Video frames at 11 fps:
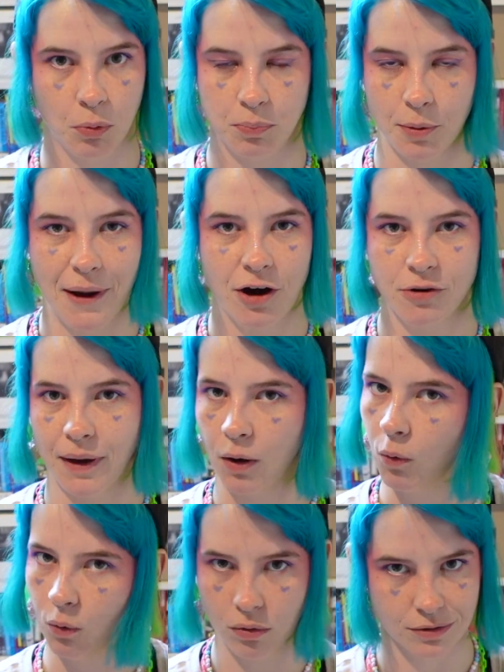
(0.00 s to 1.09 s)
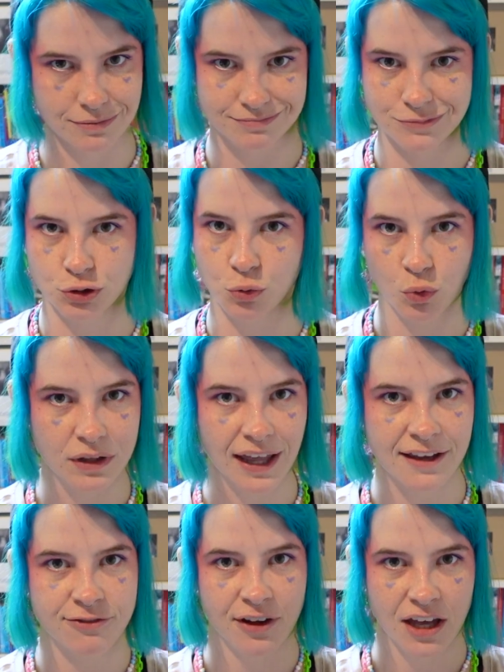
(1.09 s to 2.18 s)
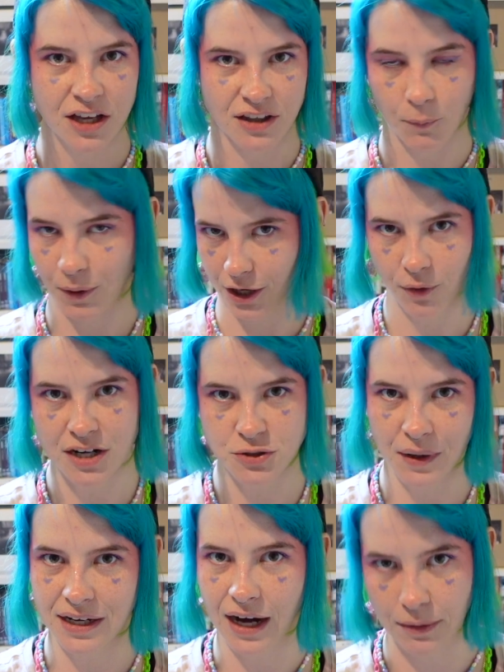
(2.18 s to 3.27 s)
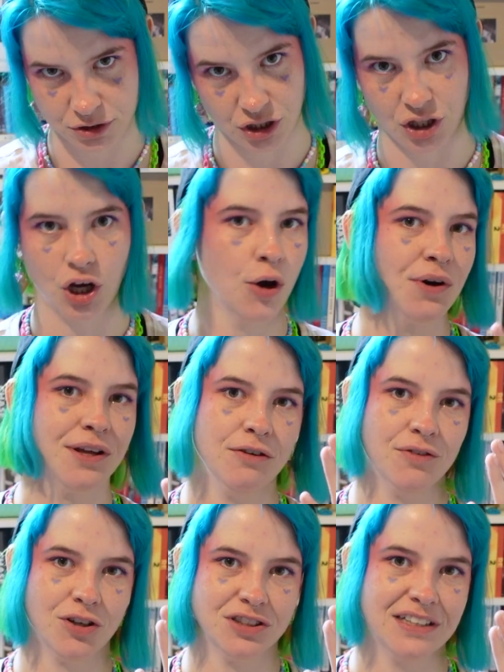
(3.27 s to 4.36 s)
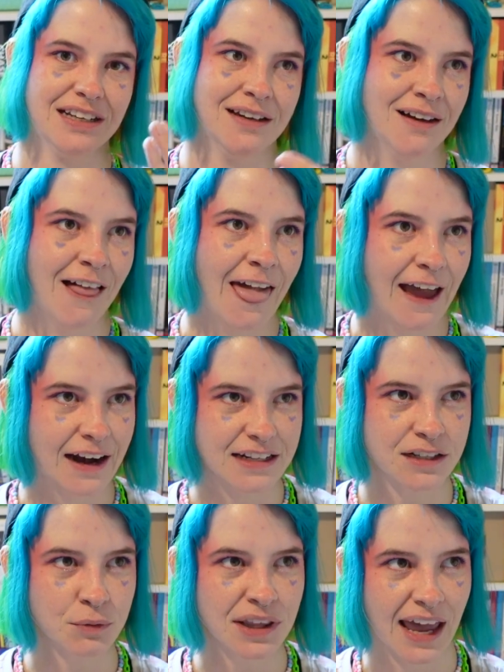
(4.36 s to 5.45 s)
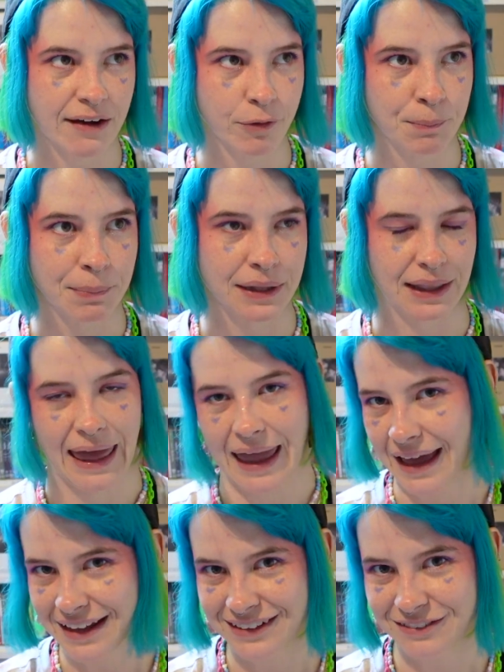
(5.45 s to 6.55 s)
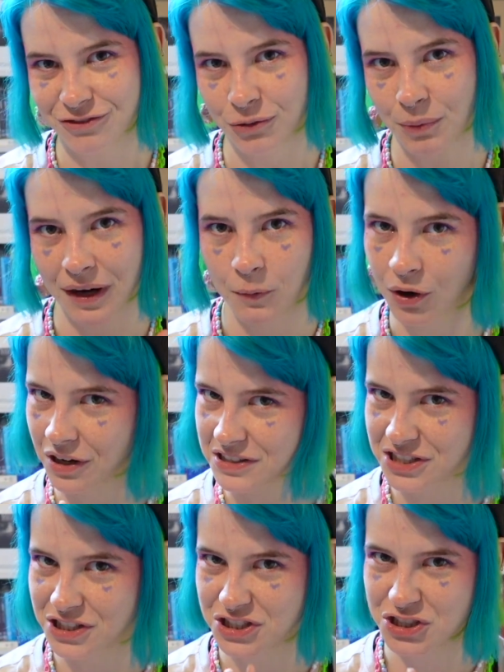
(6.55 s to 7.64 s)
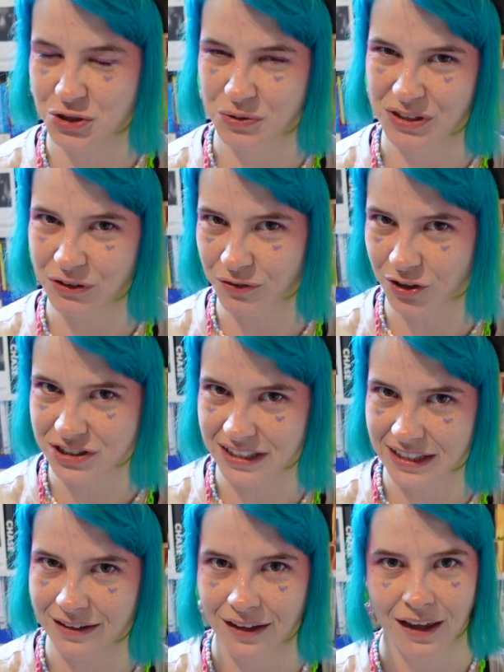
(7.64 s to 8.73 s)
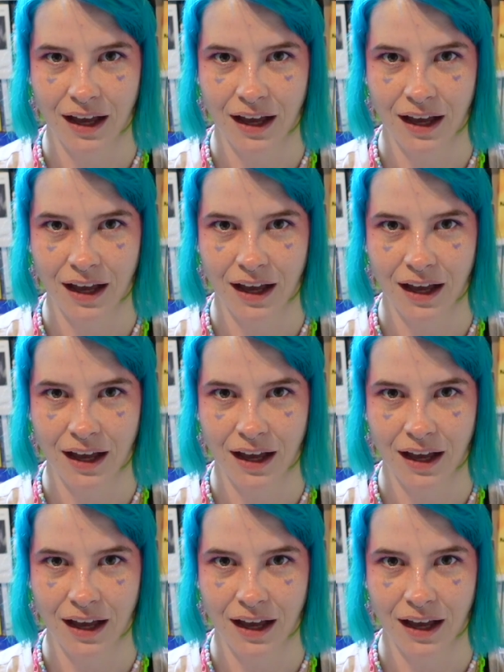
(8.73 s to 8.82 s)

prepared my whole school life that when I graduated, I was gonna go to university. And I didn't really have a plan for what I wanted to do in university.